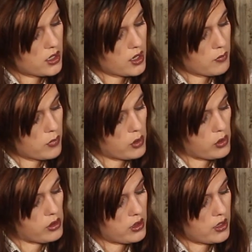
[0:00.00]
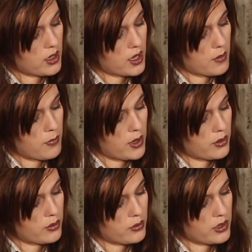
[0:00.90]
humble
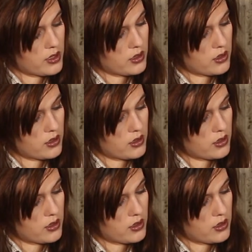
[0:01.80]
abode.